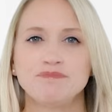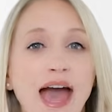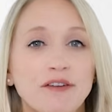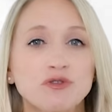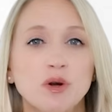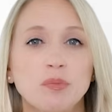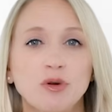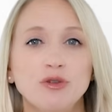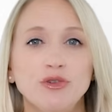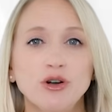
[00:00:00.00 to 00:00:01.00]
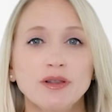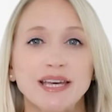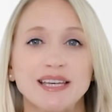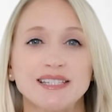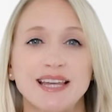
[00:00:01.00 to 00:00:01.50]
After approval,
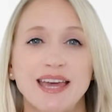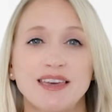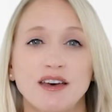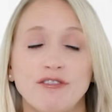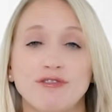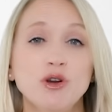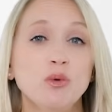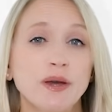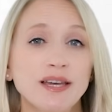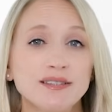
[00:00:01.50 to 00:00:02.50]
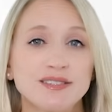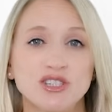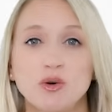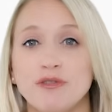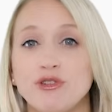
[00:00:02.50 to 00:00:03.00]
it could take a few weeks
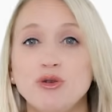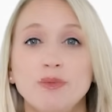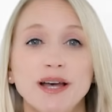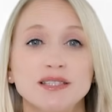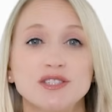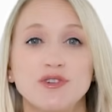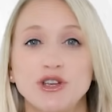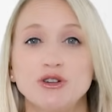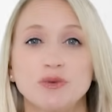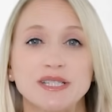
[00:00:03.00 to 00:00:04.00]
to a few months for you to